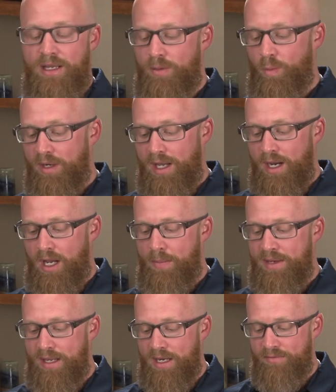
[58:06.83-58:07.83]
and we're not
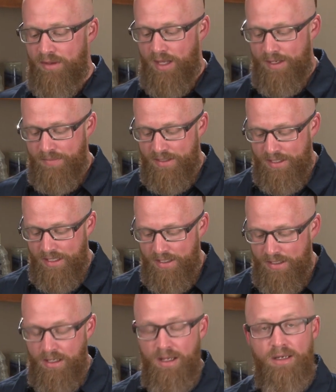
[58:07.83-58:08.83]
coming out of alignment
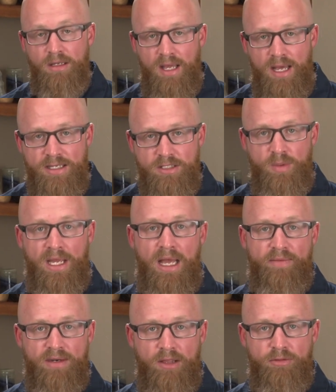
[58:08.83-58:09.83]
again unless we
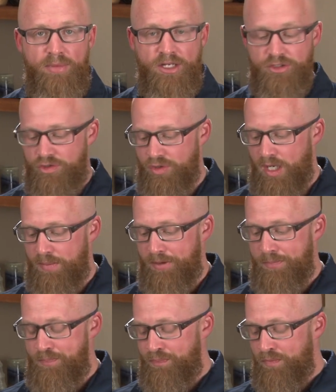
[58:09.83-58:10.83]
have another major trauma.